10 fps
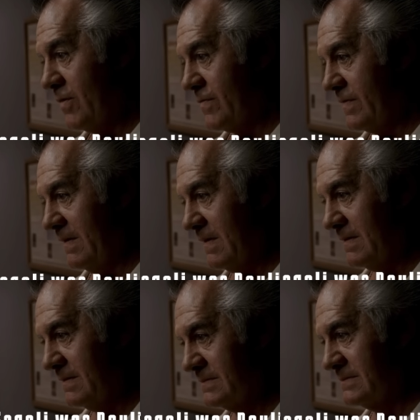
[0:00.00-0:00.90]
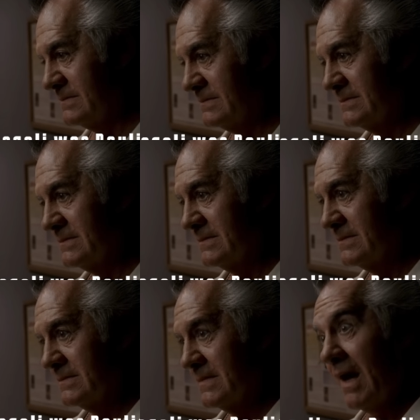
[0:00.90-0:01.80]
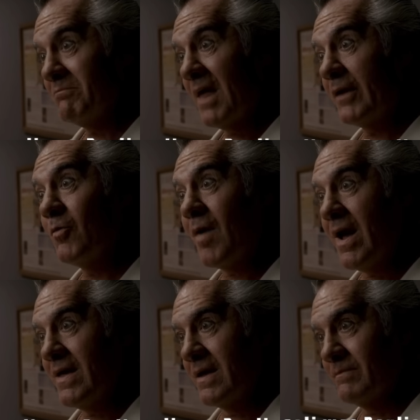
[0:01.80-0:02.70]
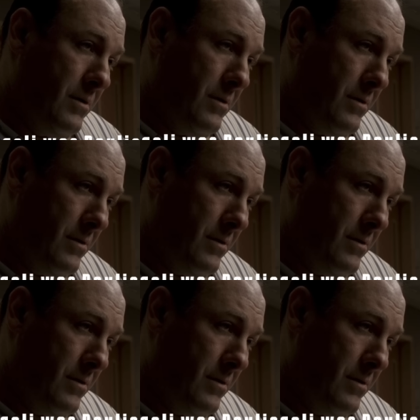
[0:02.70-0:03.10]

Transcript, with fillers: Worst thing, I'm not who I am.